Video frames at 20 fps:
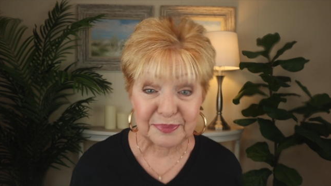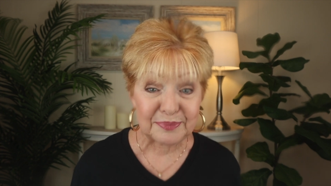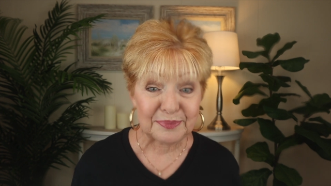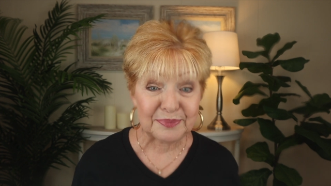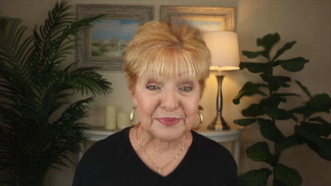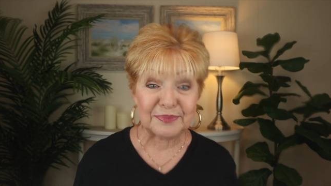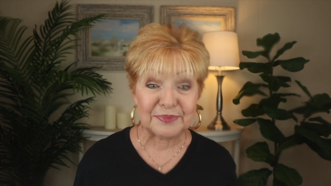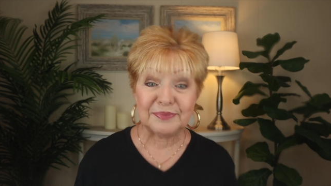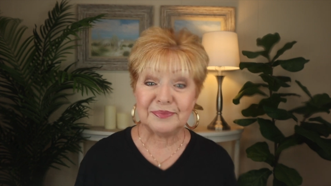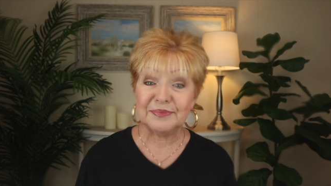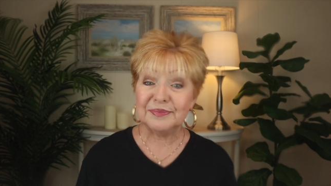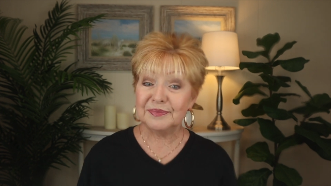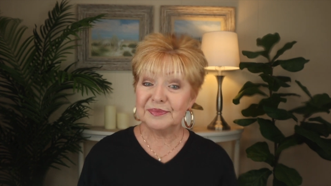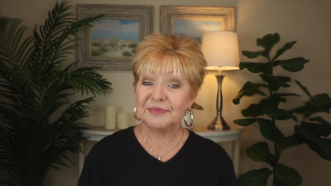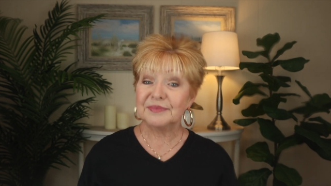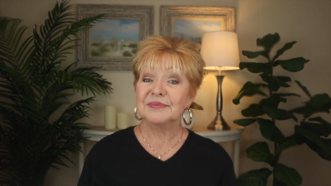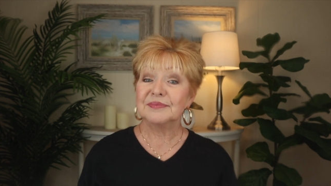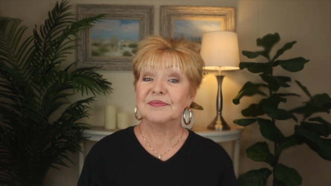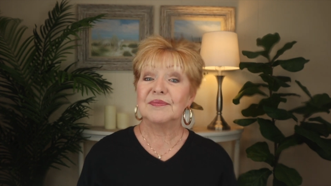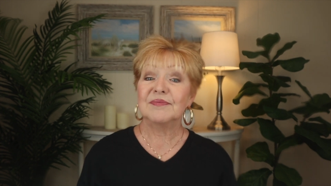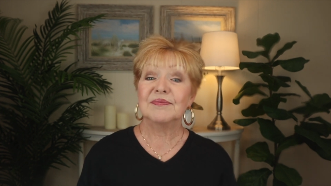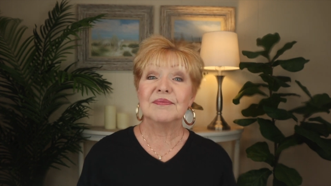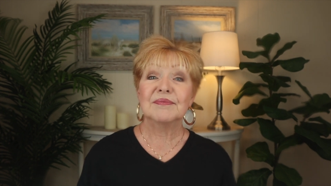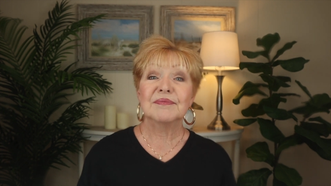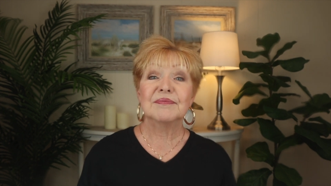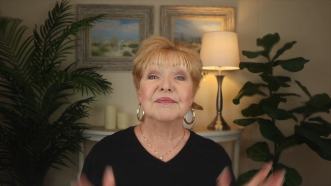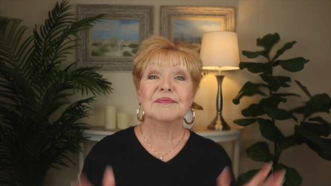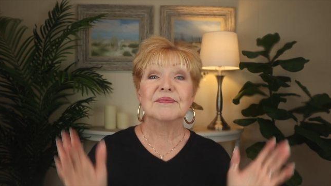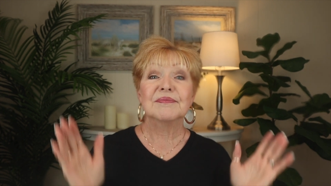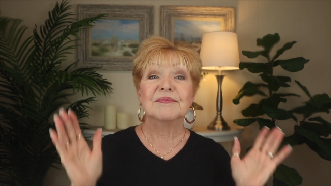
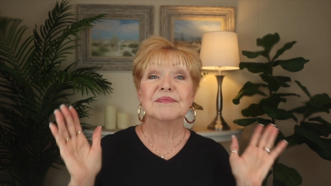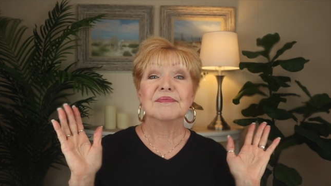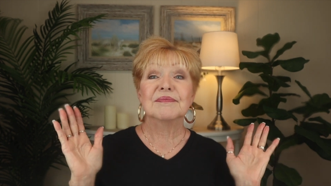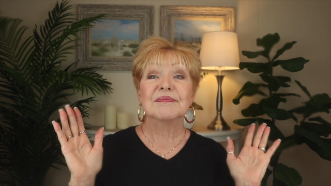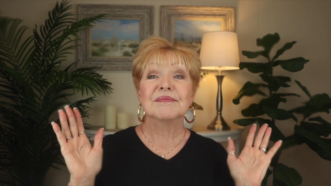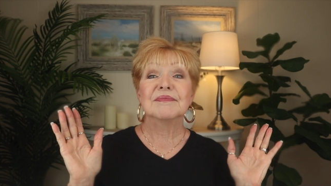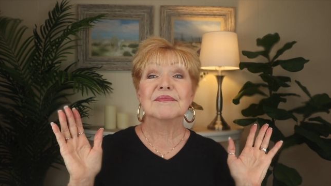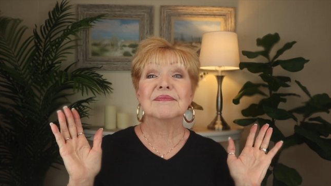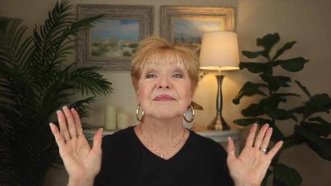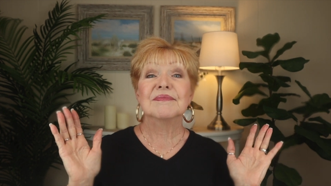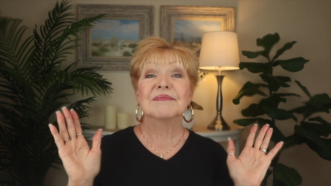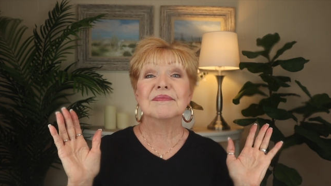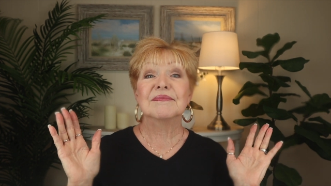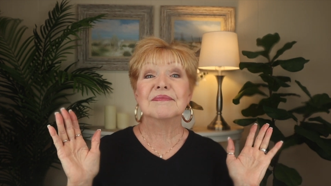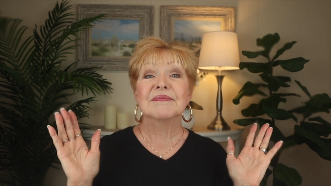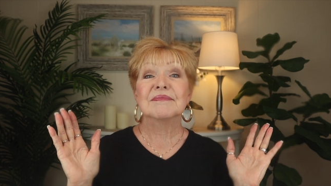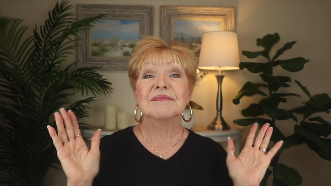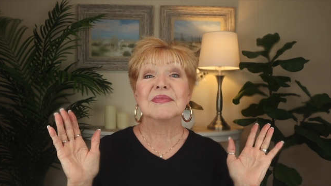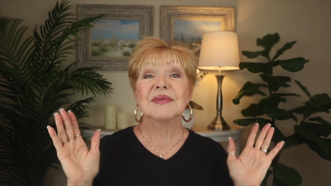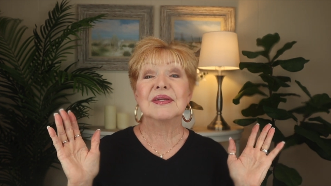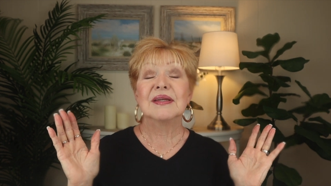Nobody speaks.